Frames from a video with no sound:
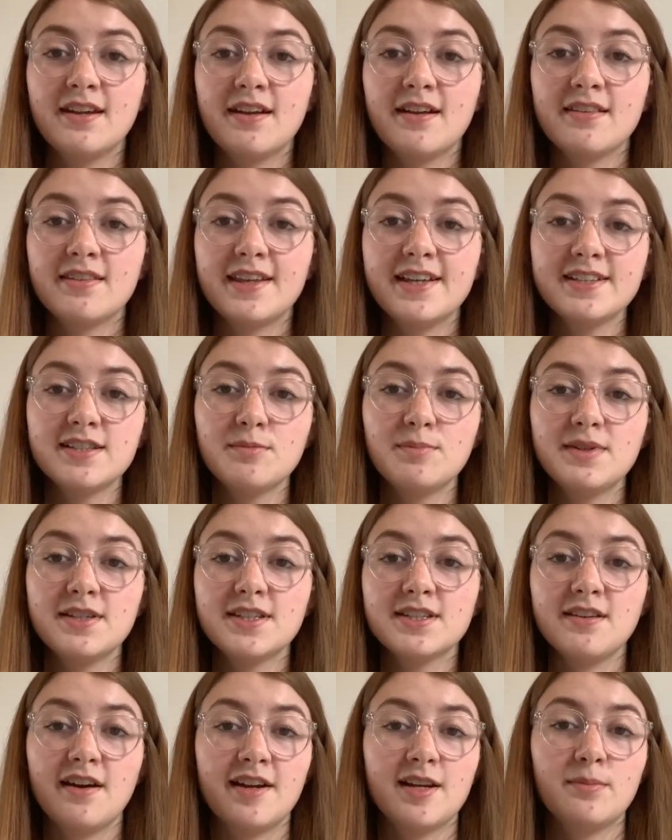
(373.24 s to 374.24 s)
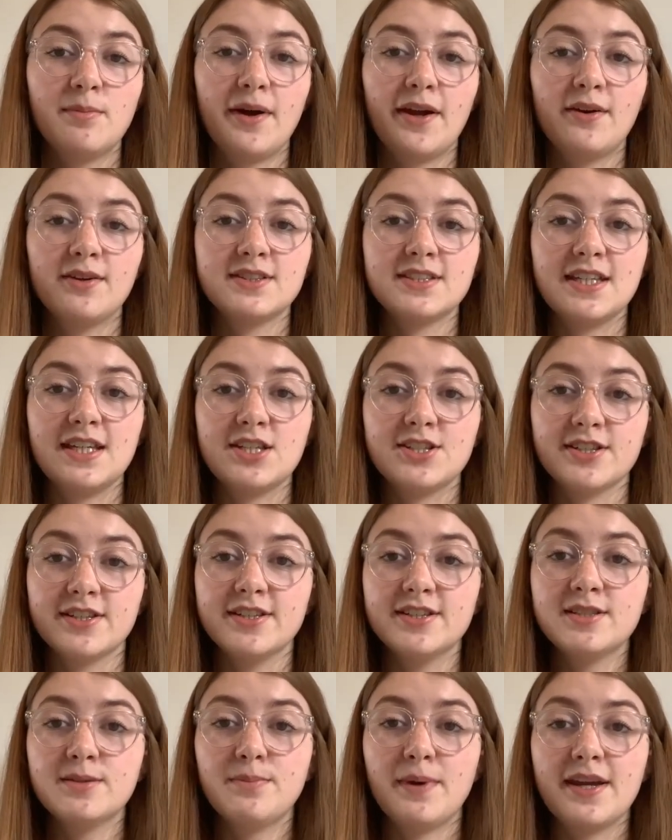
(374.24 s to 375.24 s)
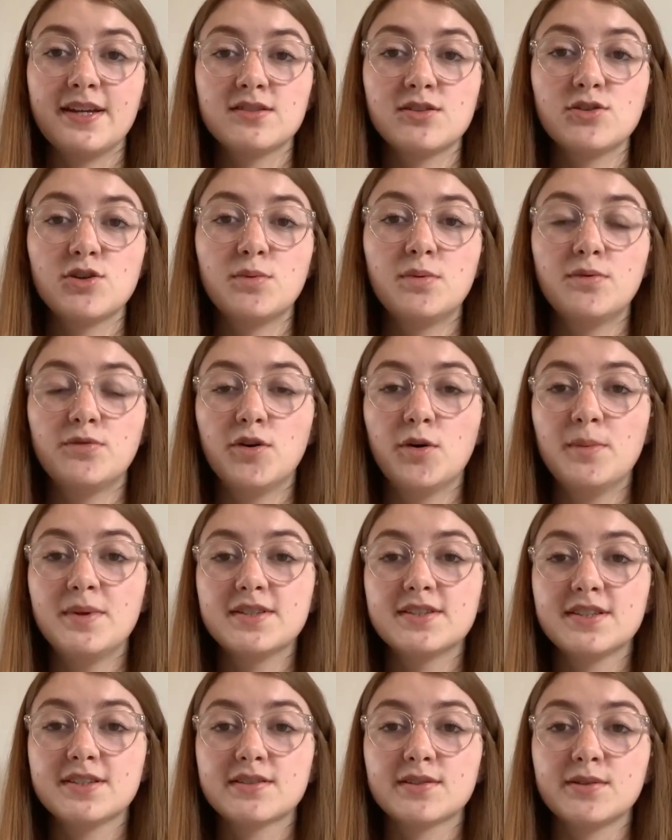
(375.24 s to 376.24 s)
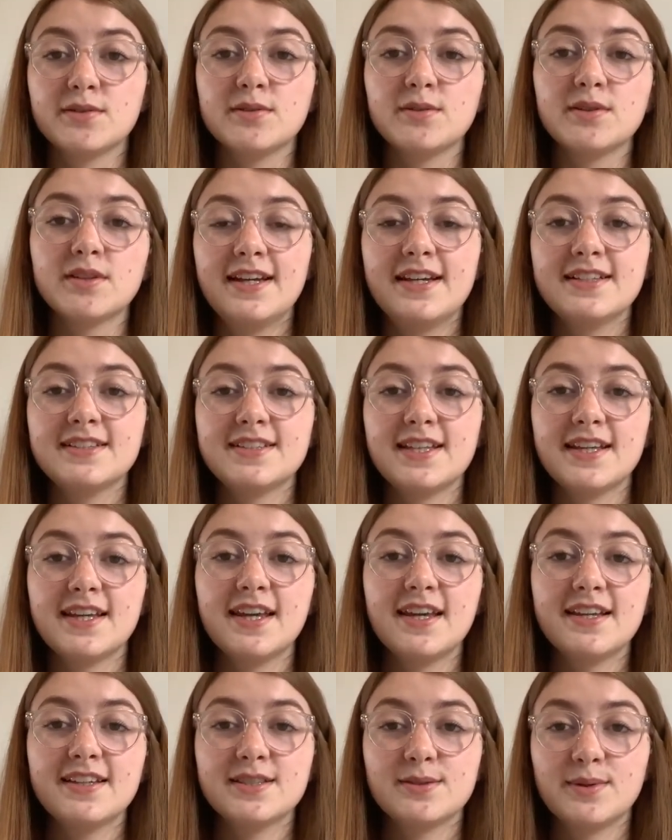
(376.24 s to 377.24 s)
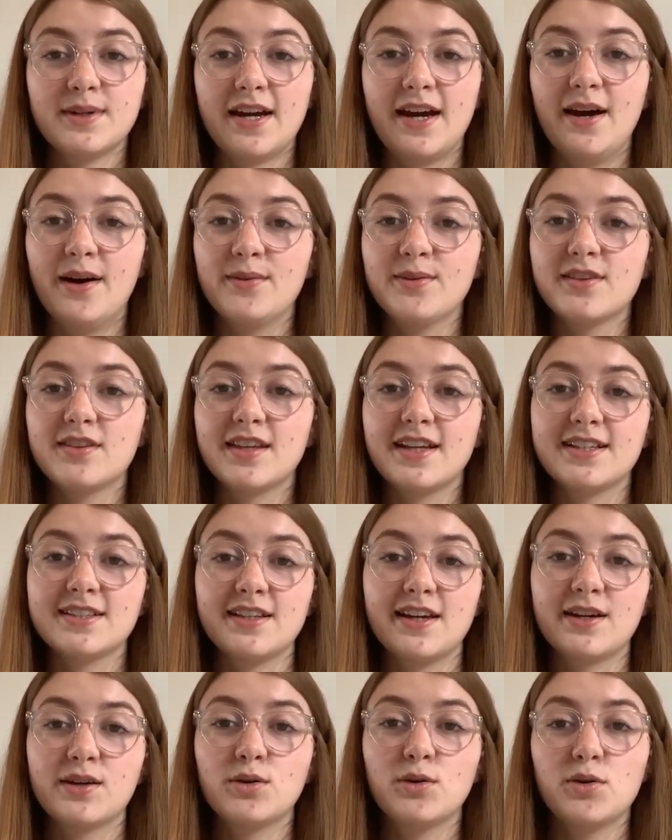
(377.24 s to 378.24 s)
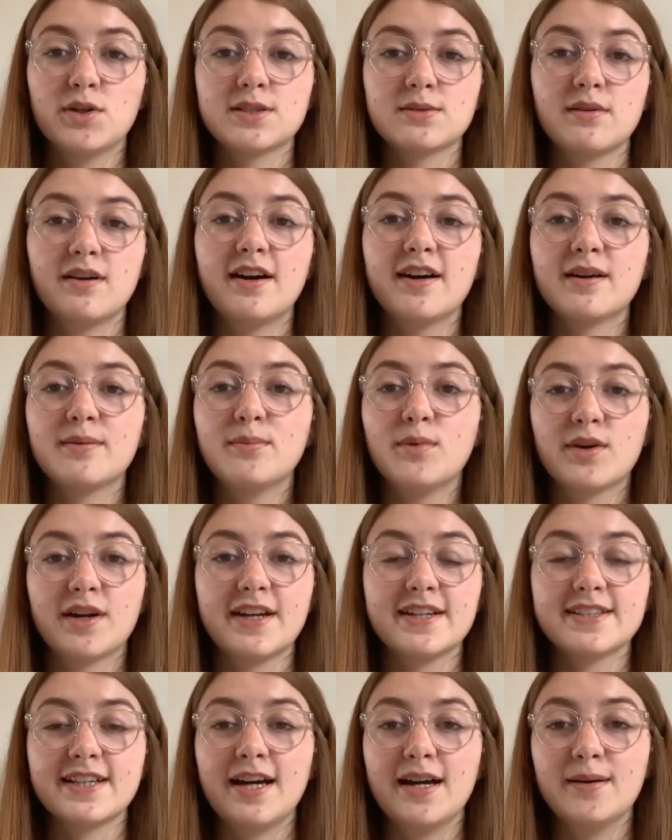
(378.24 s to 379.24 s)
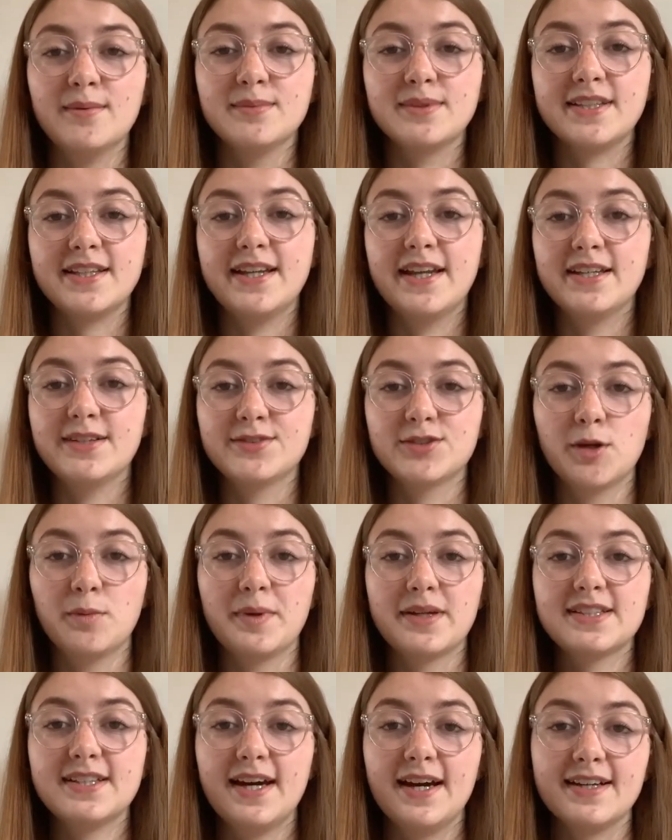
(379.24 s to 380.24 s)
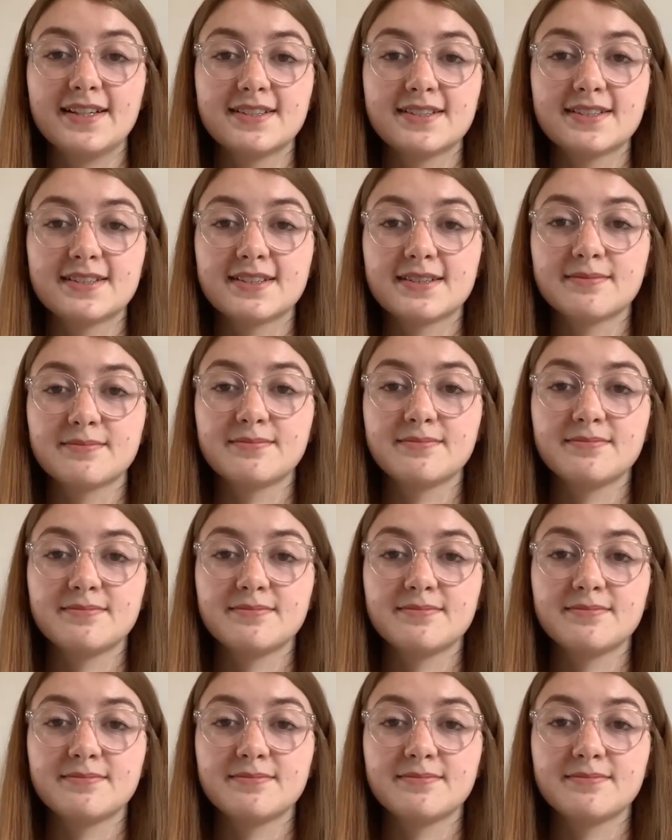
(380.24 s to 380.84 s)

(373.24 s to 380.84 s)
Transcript: These have been decided by your teachers based on your performance at school, taking into account things like coursework, mock exams, and end-of-topic tests.